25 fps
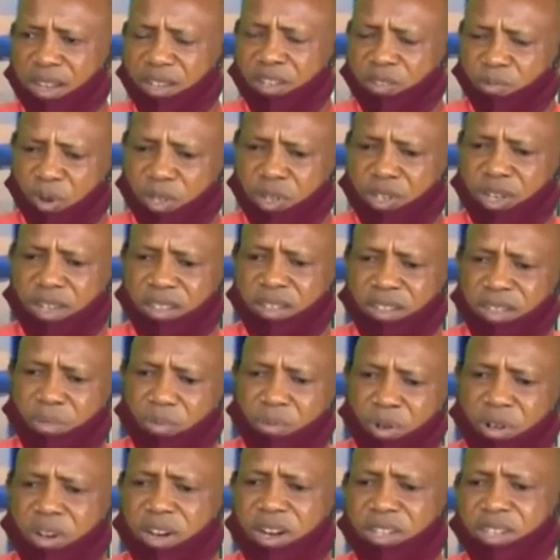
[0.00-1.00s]
as, much as
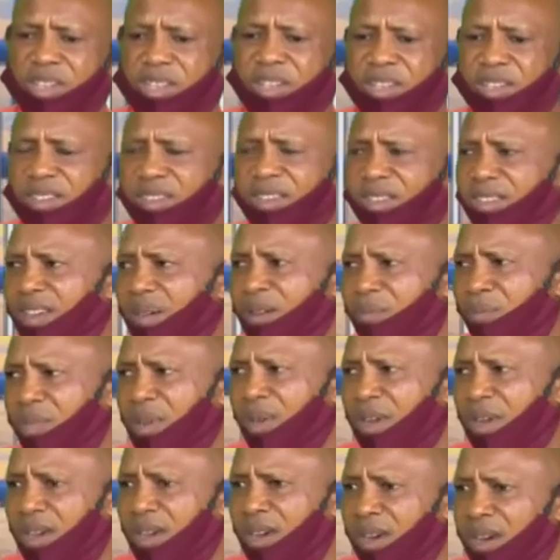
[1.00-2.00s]
democratic system
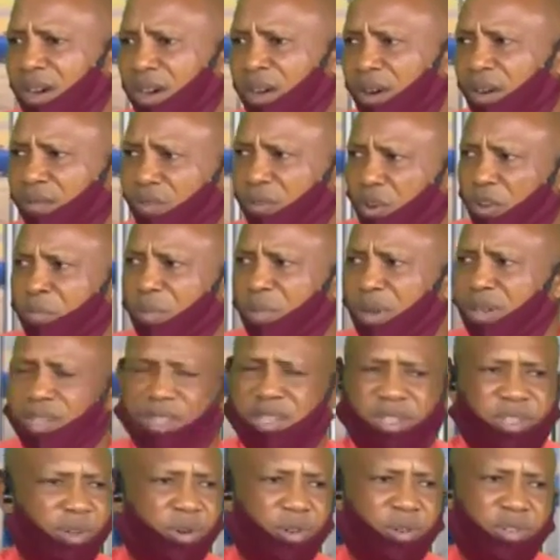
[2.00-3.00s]
of government
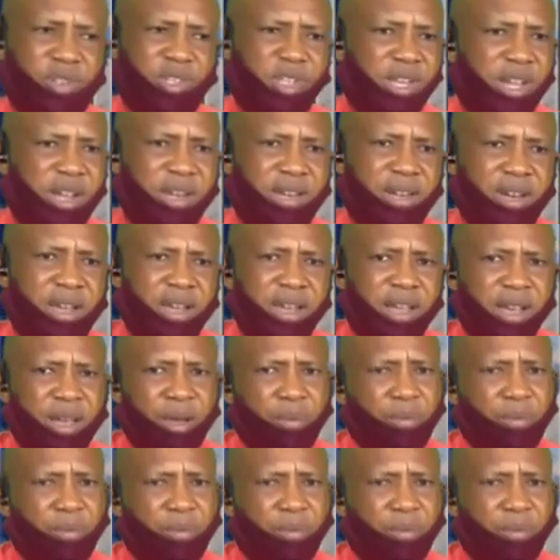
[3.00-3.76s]
is concerned. Yeah.